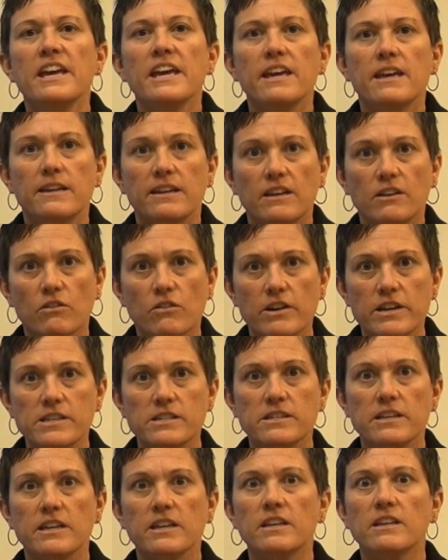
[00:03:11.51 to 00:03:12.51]
in
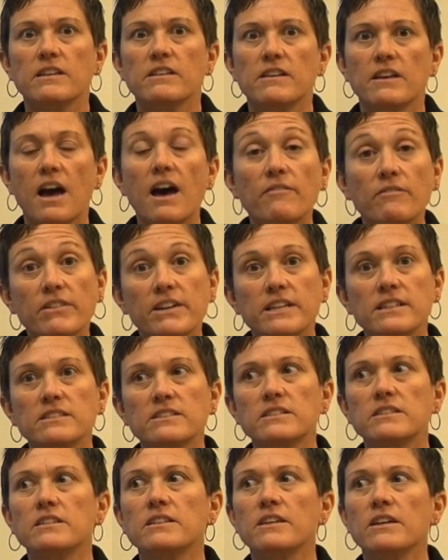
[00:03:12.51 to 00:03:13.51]
increasing
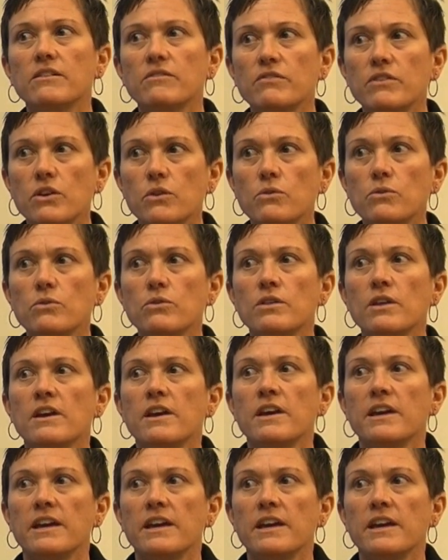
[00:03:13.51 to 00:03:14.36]
confidence of youth,